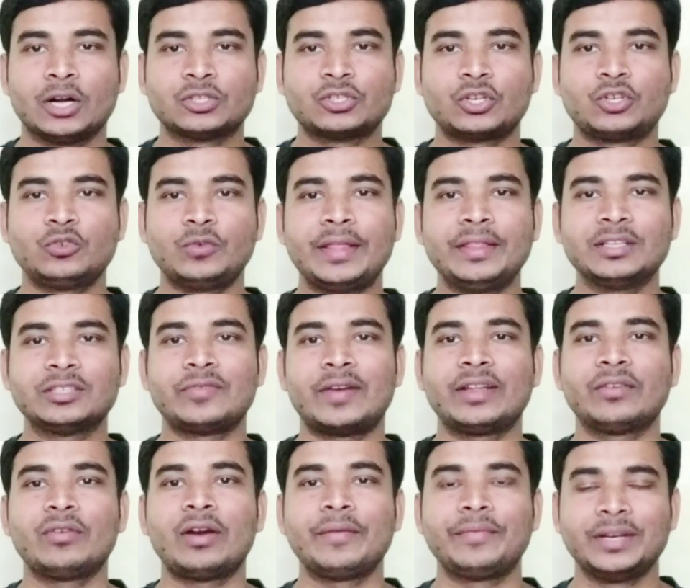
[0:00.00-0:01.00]
So today in this
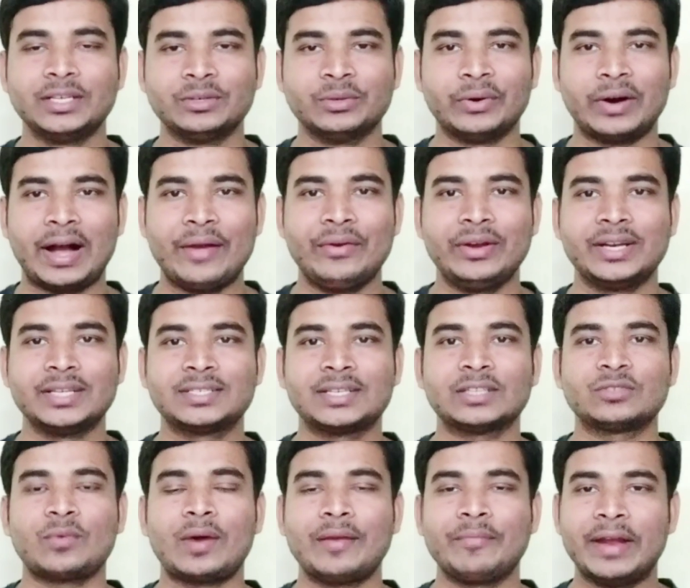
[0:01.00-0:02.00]
particular video, I will
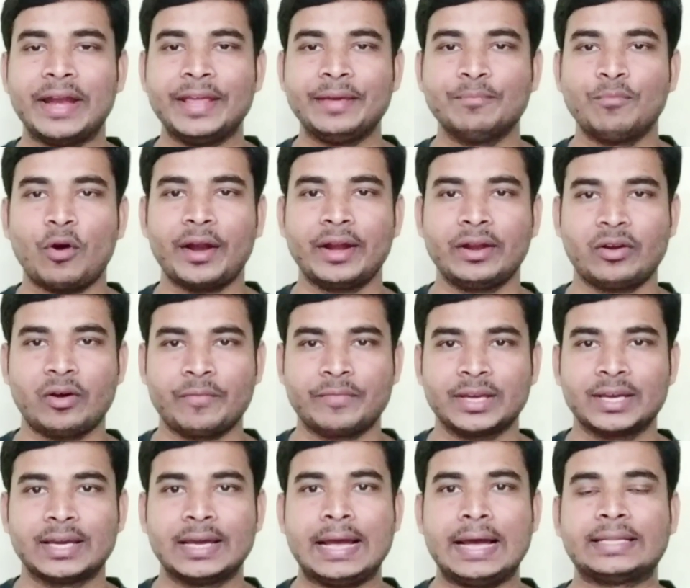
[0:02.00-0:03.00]
discuss one very important
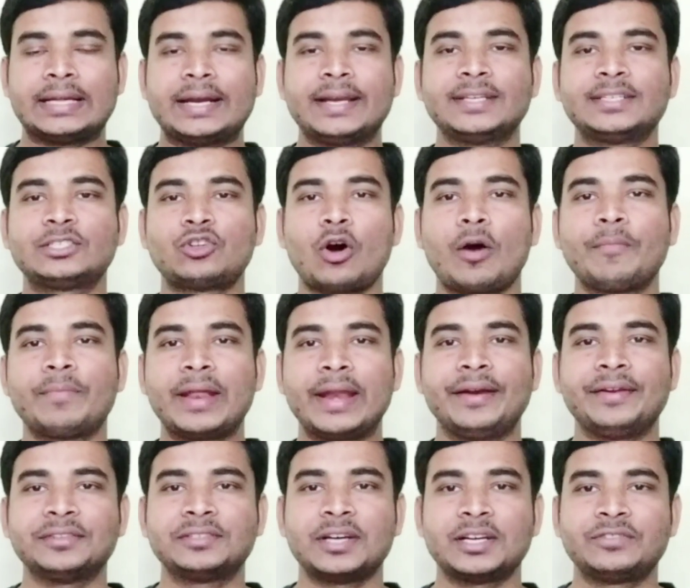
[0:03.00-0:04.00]
topic, that is top 10
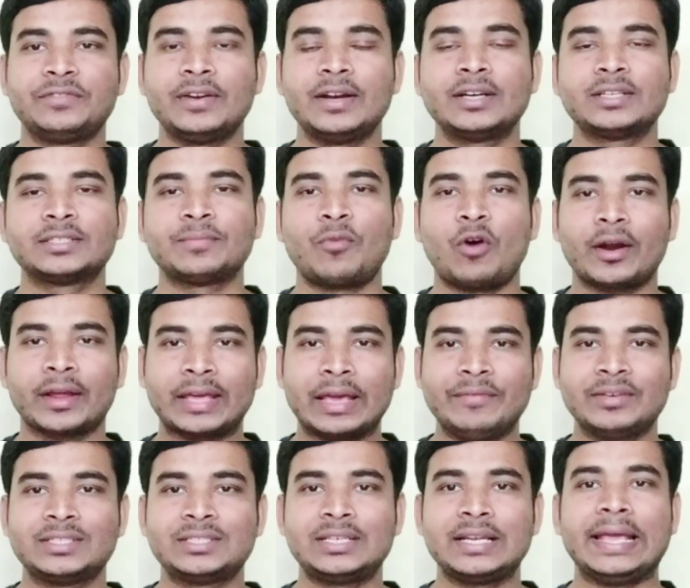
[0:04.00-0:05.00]
research fields for
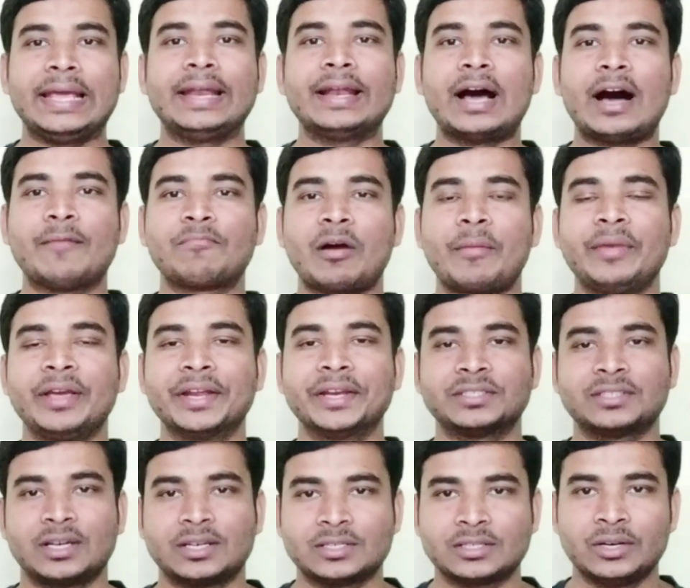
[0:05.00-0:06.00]
chemistry in upcoming
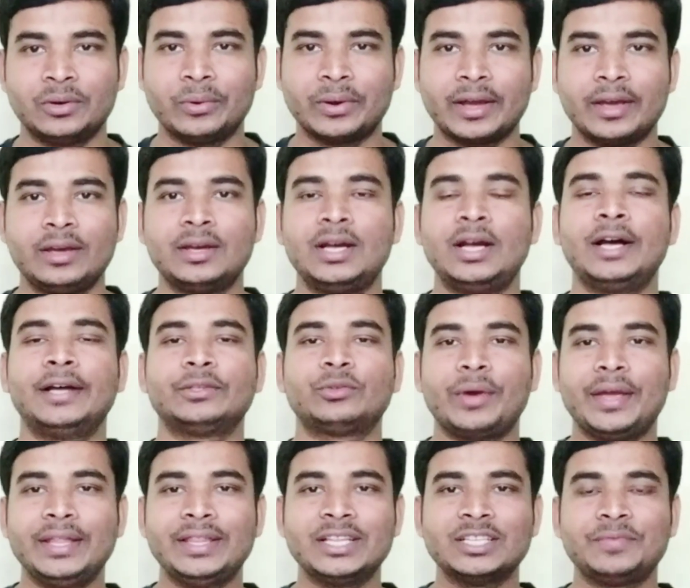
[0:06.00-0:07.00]
research. Okay, so
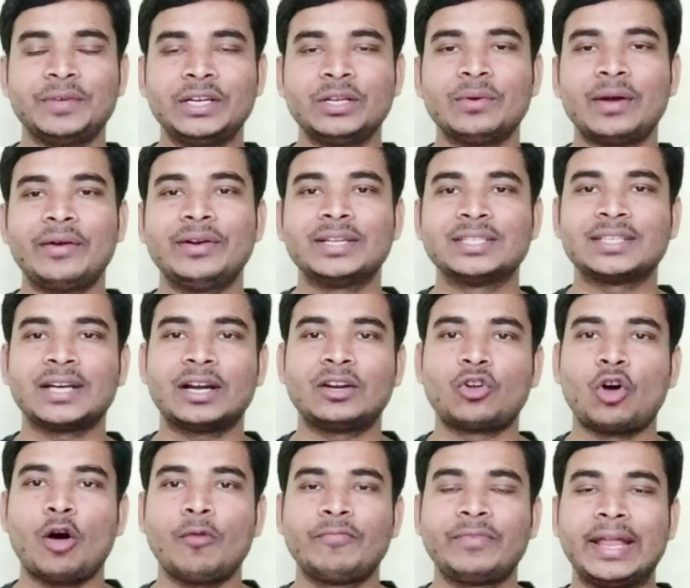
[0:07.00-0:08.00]
in this video I will discuss
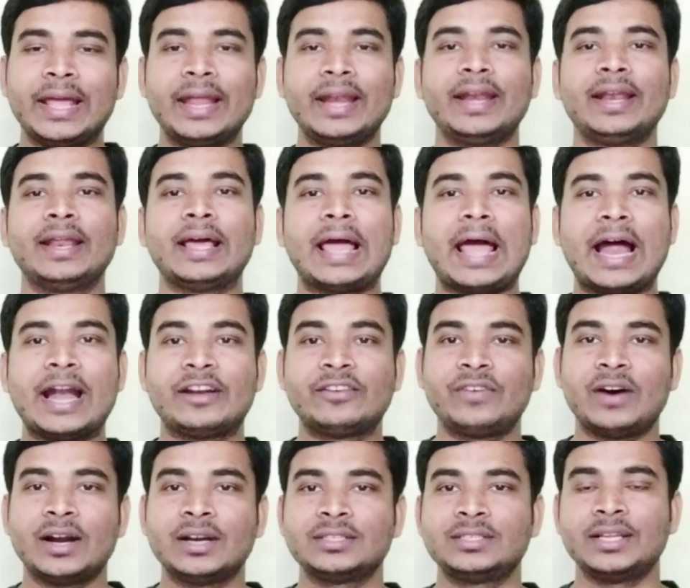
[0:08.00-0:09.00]
top 10
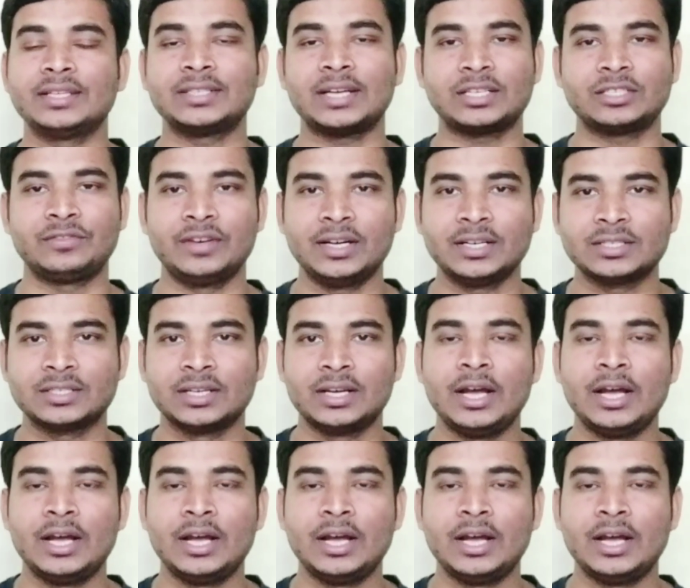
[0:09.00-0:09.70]
advanced research fields.